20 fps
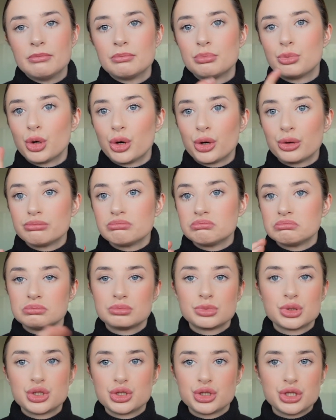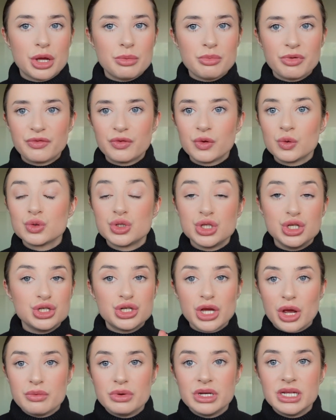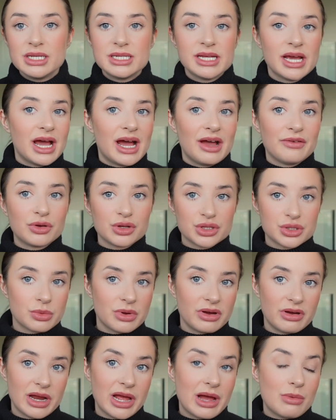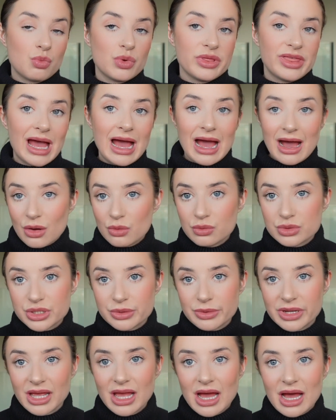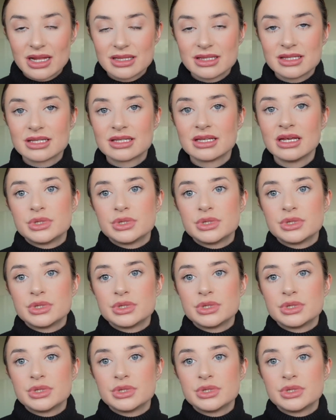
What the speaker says: but don't be fooled, you don't need it. I've got to where I am without doing ads,